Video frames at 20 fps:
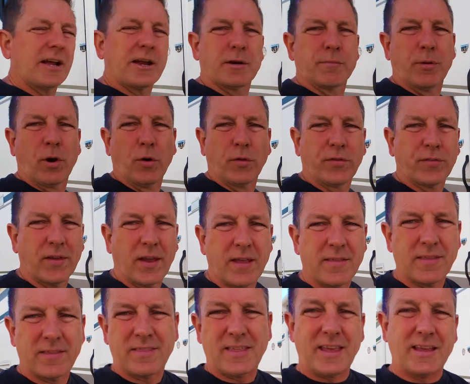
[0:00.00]
Tire both
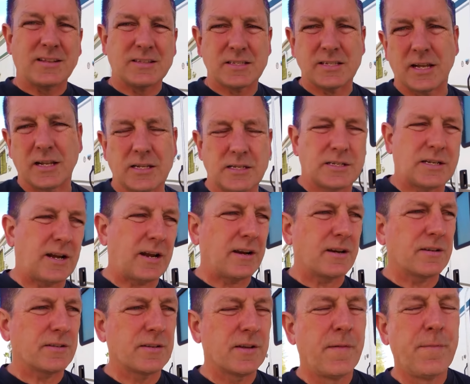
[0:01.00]
say that they could sell us
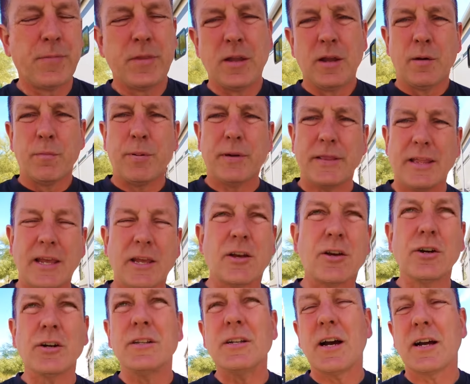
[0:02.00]
tires, but they
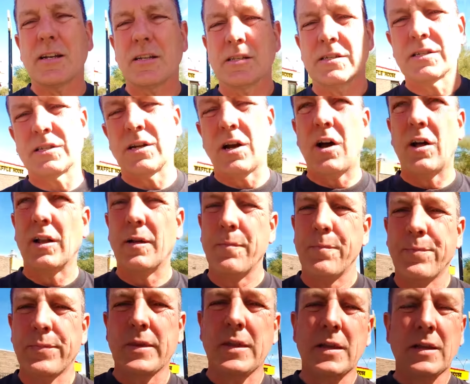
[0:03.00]
could not install
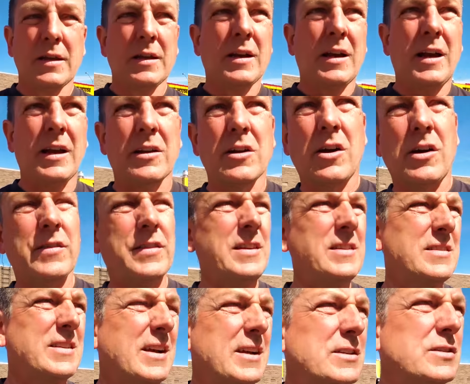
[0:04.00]
them. I called
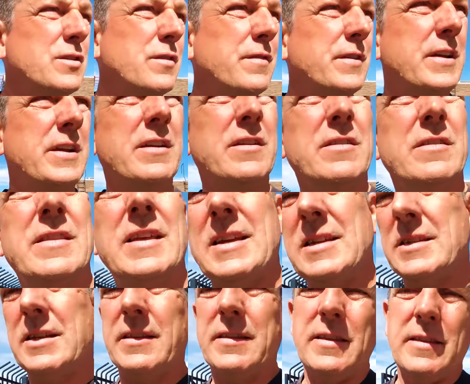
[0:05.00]
these guys over here.
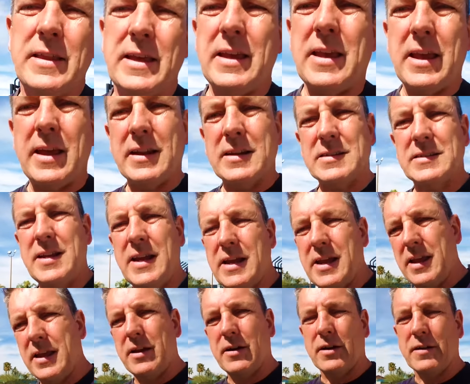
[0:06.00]
They said that they could get us
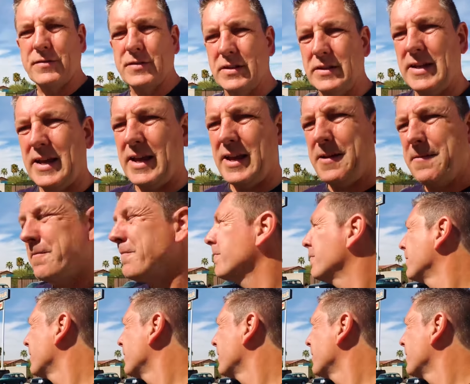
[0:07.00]
taken care of today.